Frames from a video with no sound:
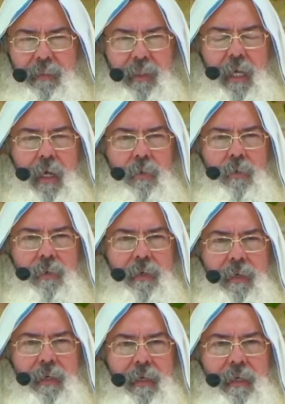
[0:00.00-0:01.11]
And then
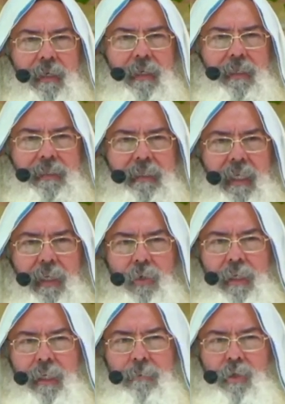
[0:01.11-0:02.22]
he wrote a
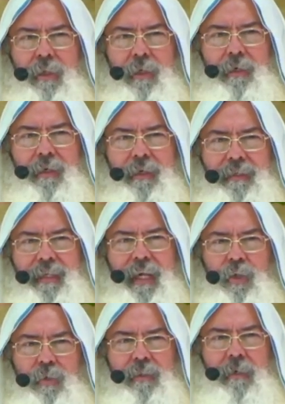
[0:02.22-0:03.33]
precious book that
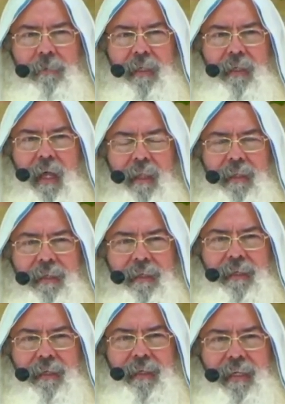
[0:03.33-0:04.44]
has his name,
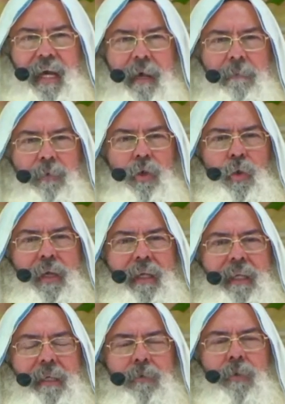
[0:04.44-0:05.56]

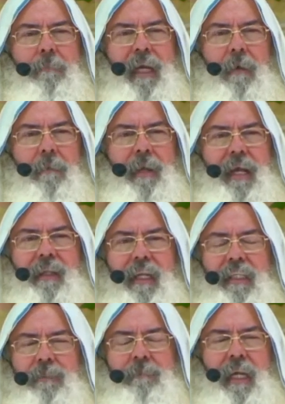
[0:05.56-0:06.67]
Matthew,
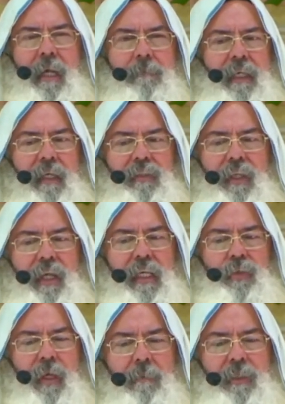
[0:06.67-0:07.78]
Mattiahu.
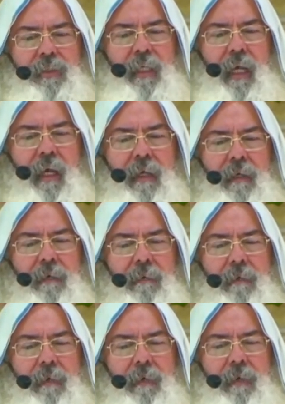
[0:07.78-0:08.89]
He closed
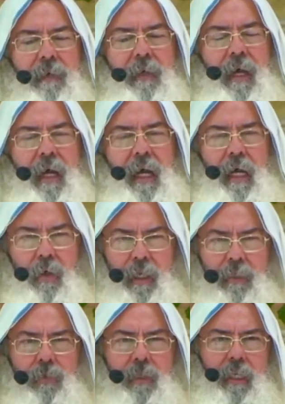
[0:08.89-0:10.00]
the books of
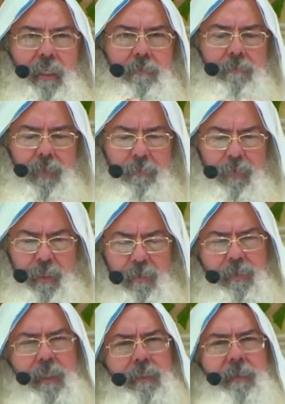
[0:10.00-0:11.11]

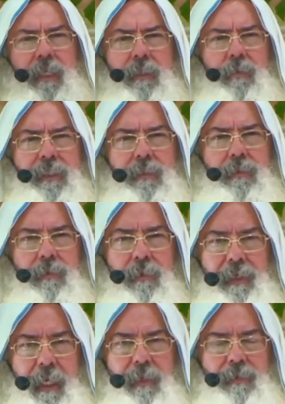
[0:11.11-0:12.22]
taxes and he
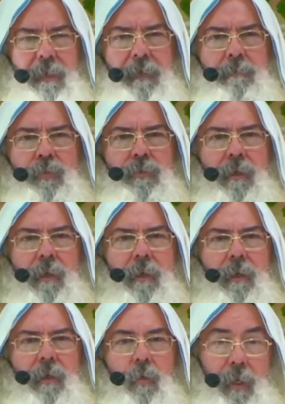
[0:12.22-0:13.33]
opened
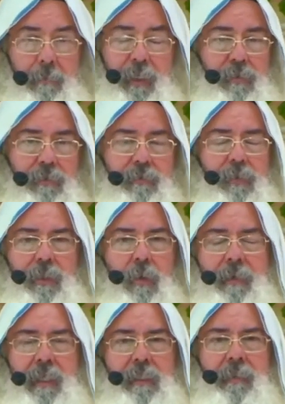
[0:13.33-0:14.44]
the book about